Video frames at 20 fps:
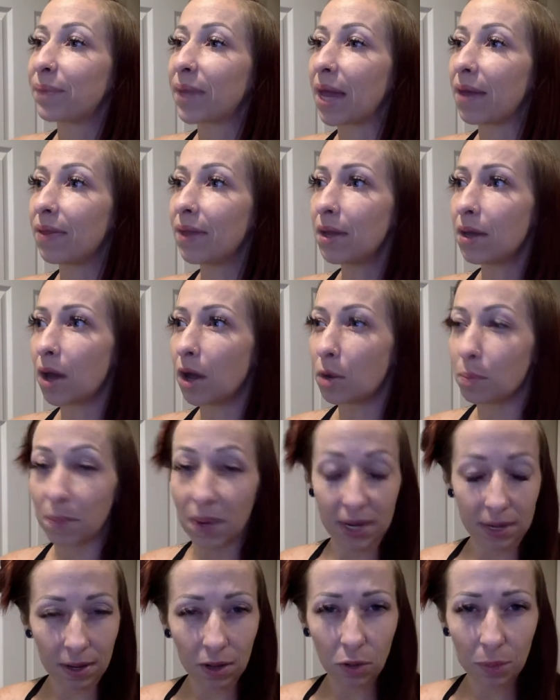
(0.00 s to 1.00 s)
I think on
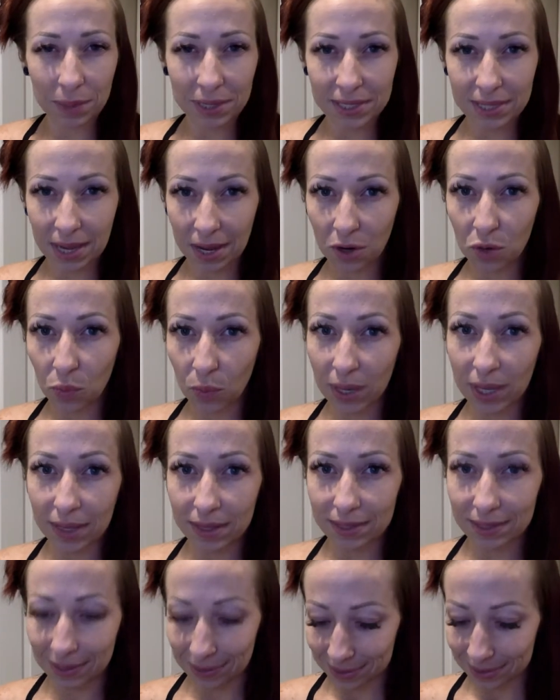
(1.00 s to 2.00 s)
Monday it'll be 10
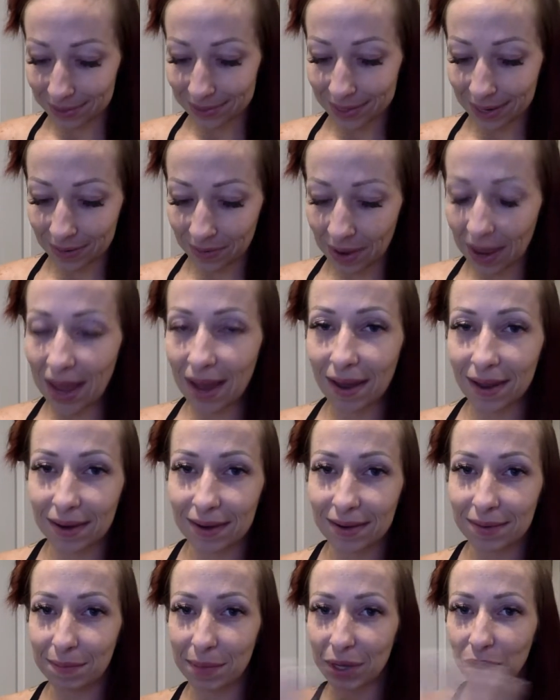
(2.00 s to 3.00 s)
weeks since I've
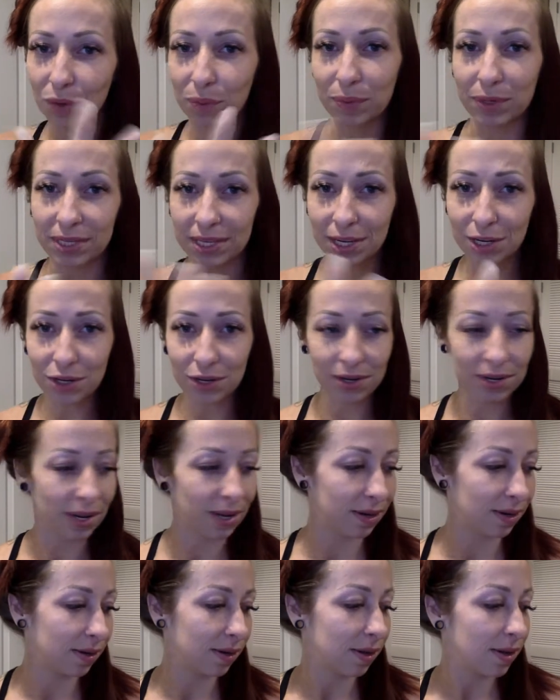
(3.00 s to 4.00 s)
had my whole procedure
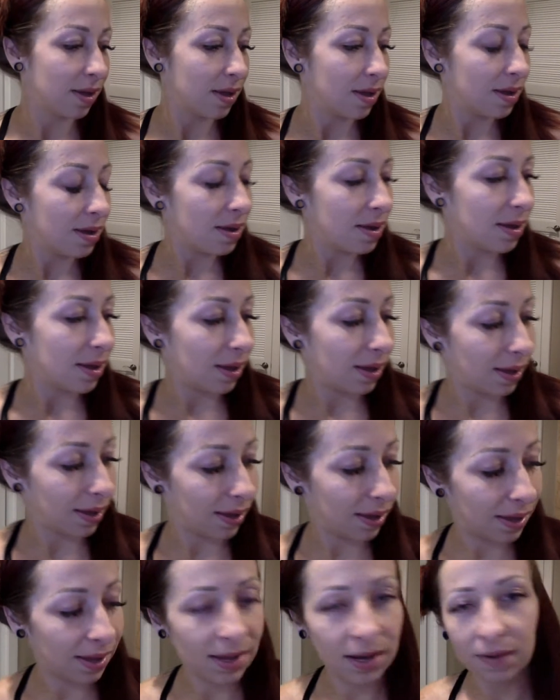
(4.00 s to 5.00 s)
done.
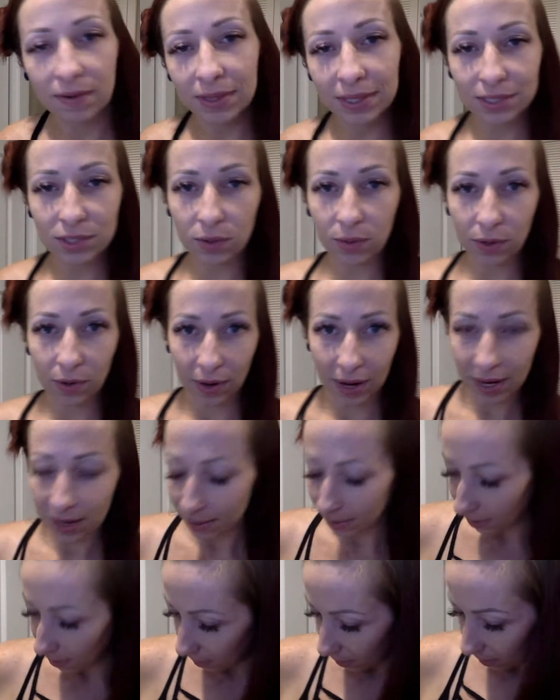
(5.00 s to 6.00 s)
And everything's going
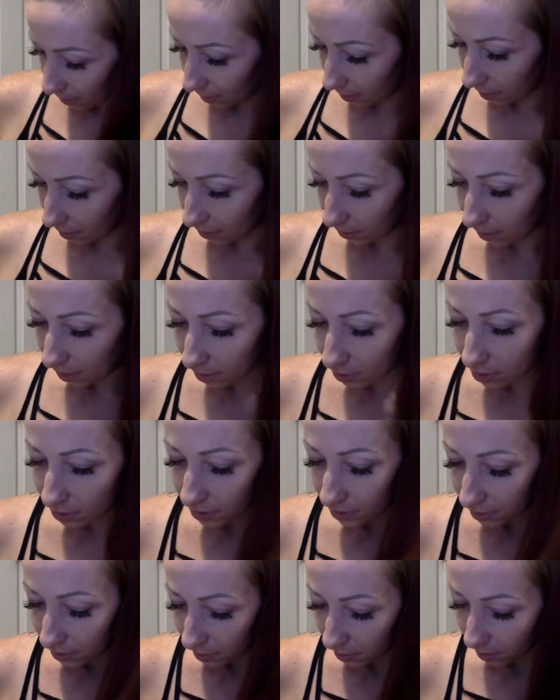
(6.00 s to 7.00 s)
great. There are
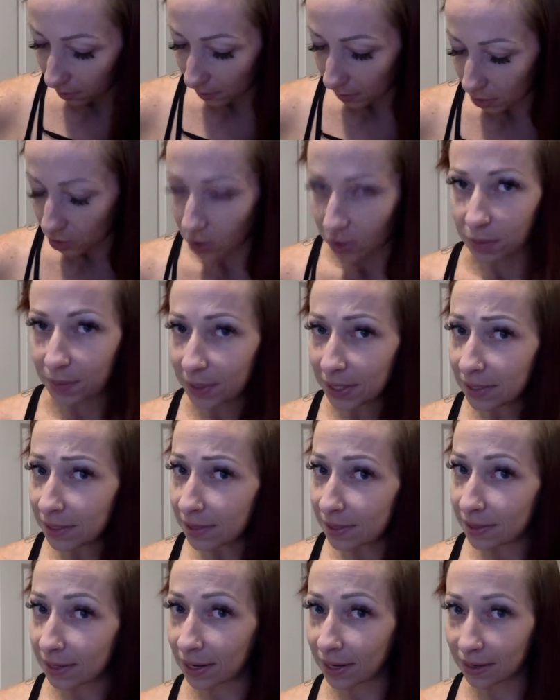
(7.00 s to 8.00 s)
just some
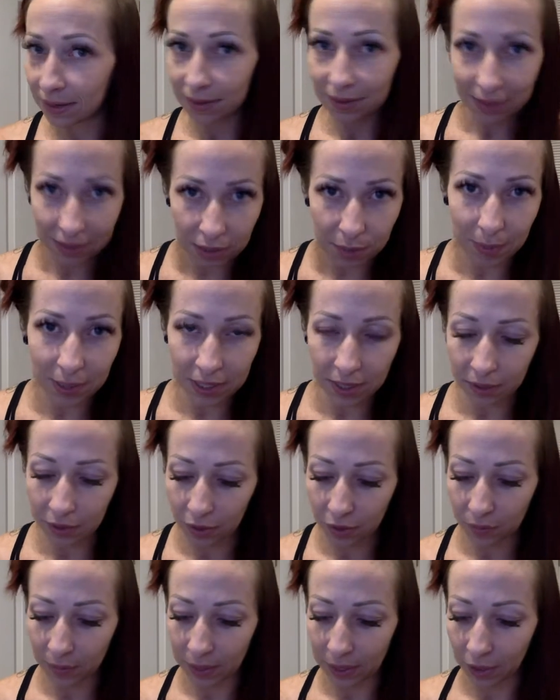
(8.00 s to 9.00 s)
adjustments that need to be done
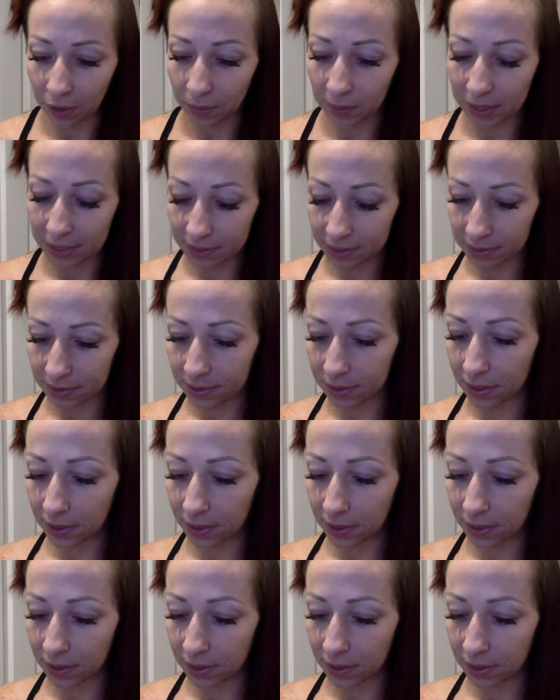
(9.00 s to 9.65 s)
on a regular basis.